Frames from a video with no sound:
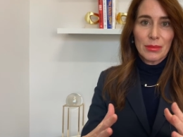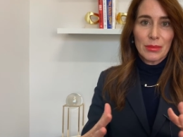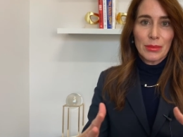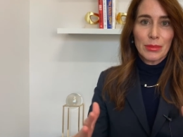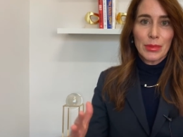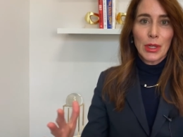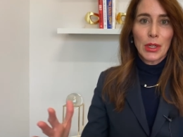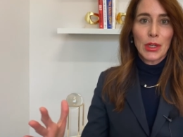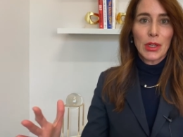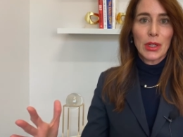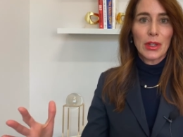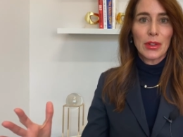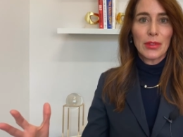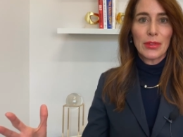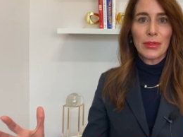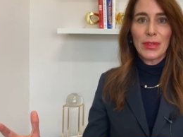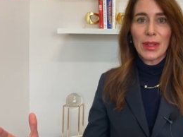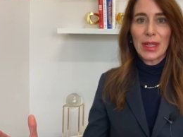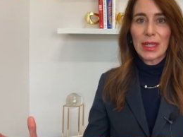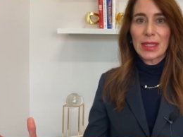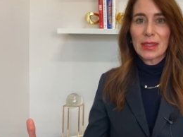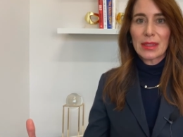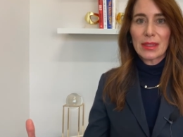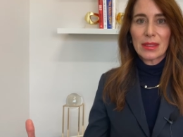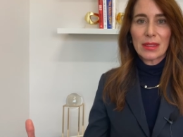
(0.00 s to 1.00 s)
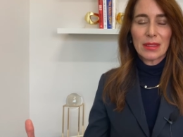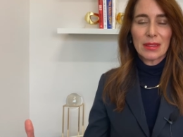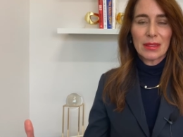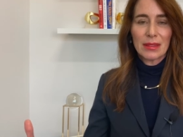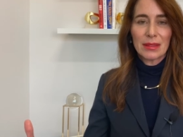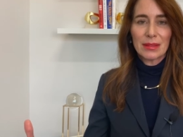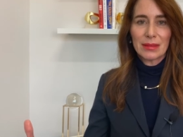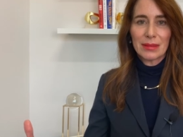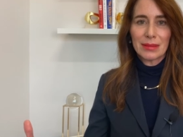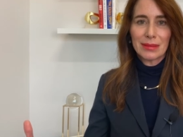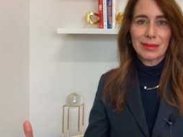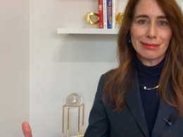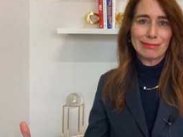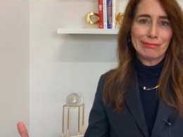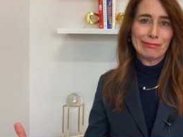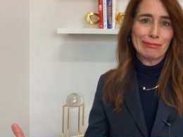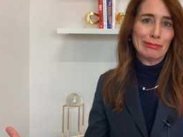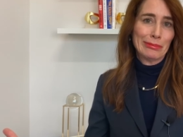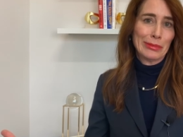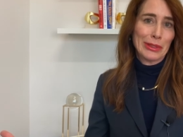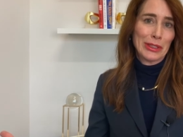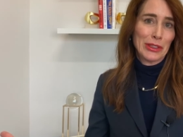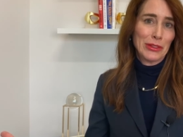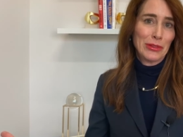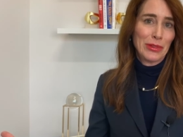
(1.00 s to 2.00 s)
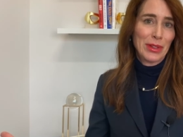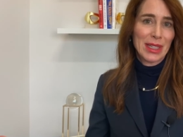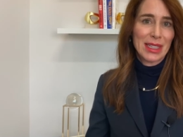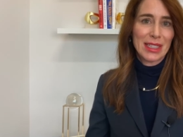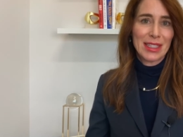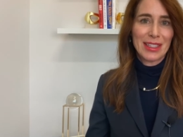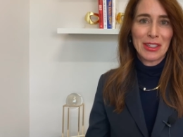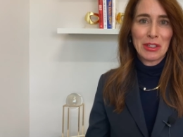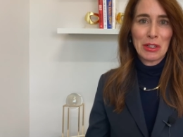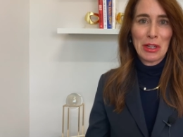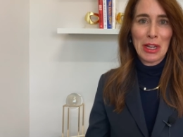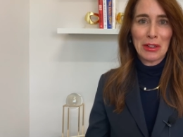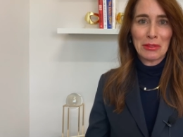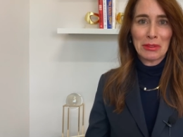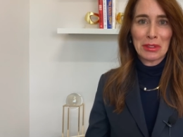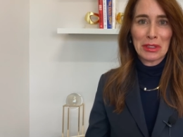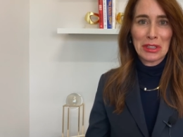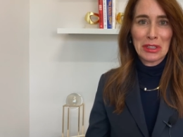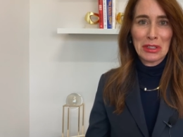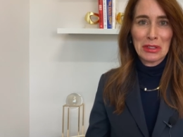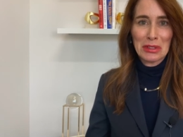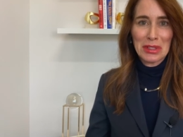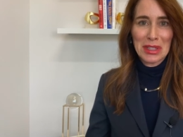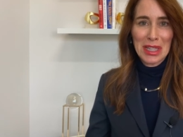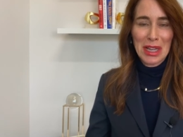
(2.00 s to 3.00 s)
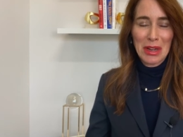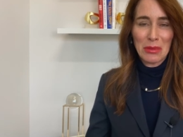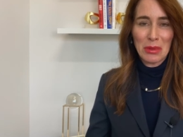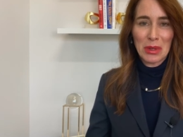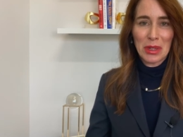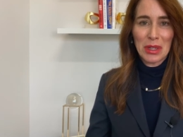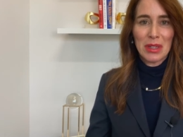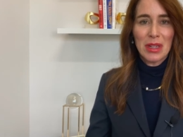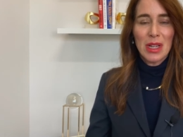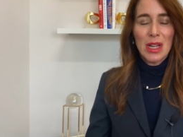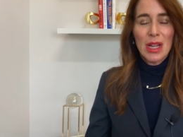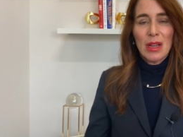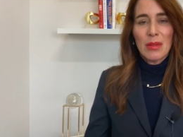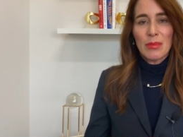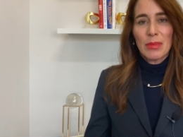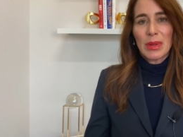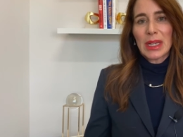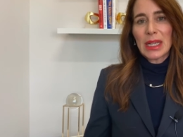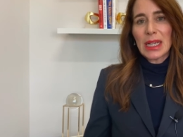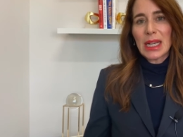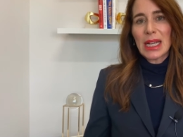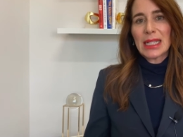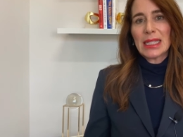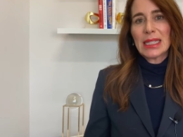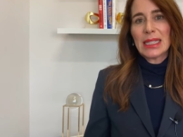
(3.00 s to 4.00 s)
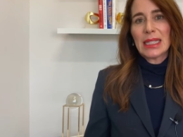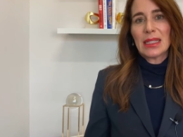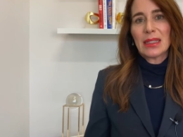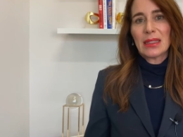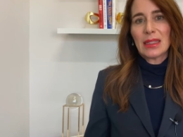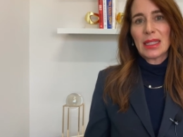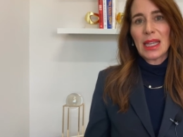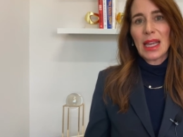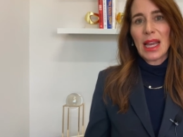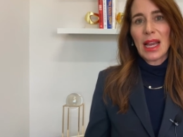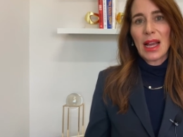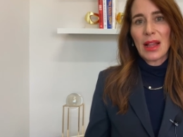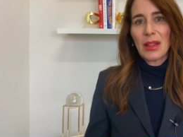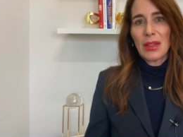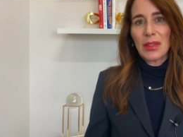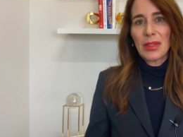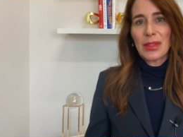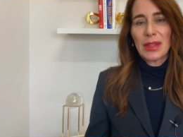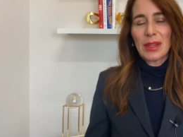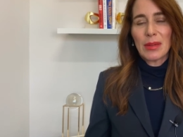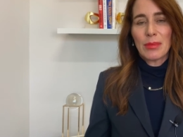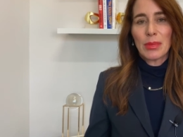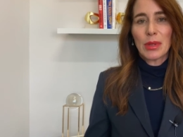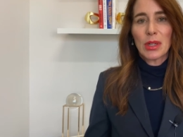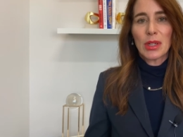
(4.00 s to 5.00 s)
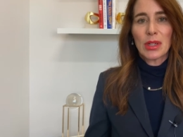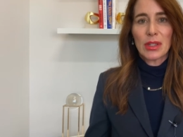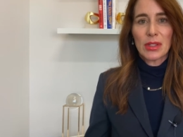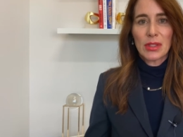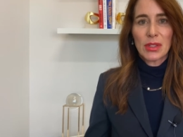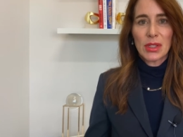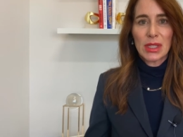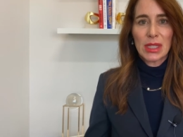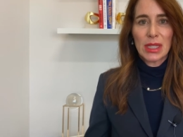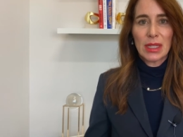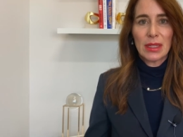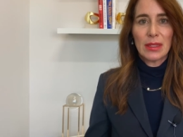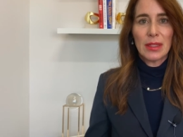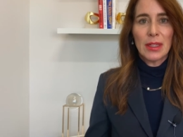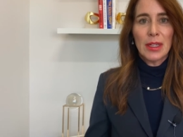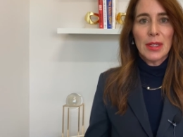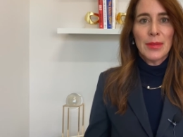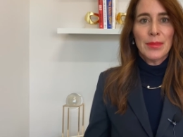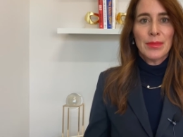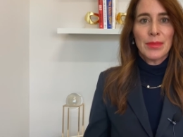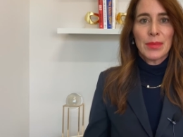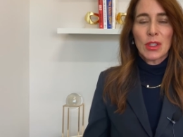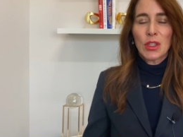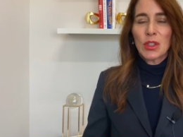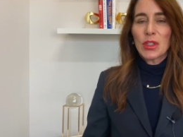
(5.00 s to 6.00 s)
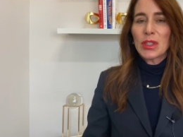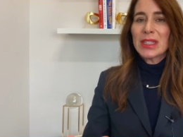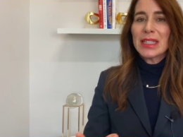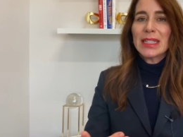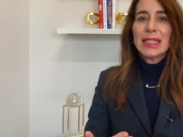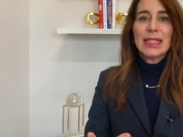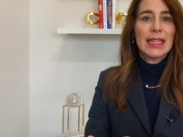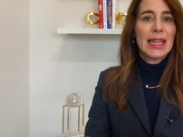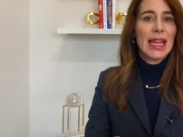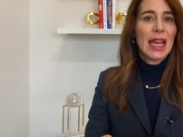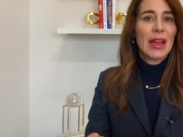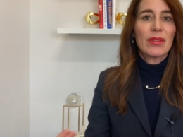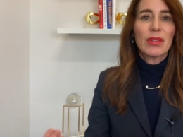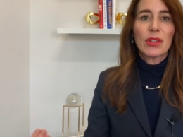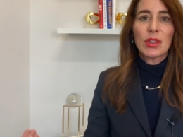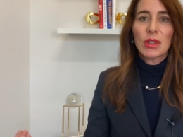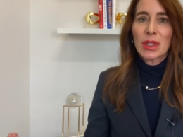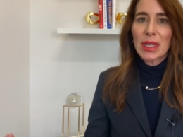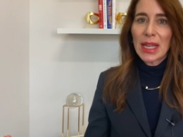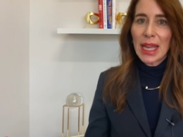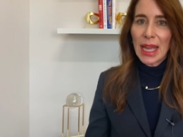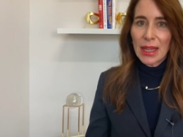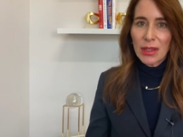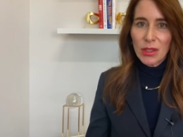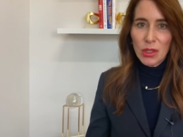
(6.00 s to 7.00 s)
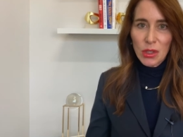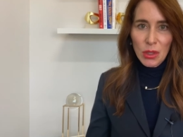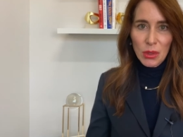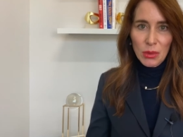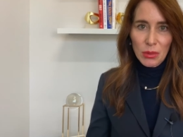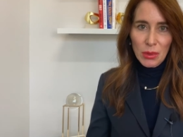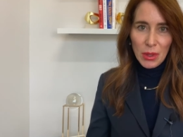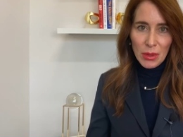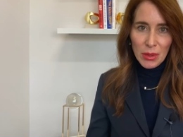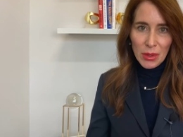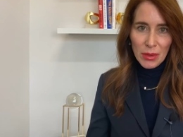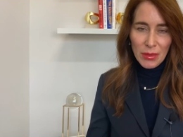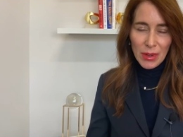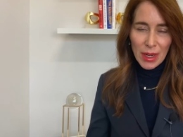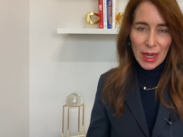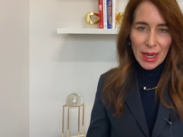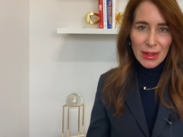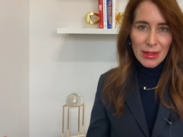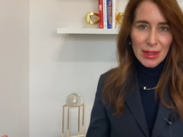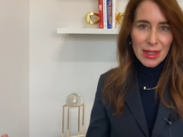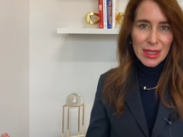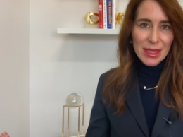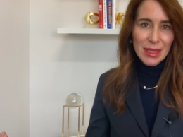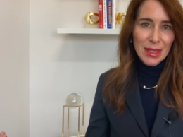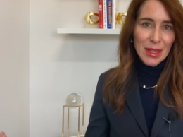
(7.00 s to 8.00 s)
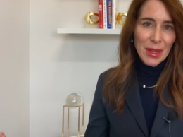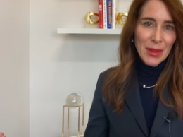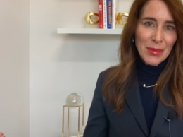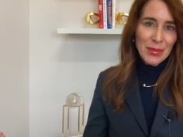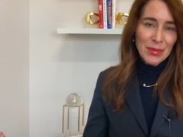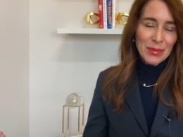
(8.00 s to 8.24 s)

perfect, you can't really use that word, but an ideally healthy person could never get coronavirus?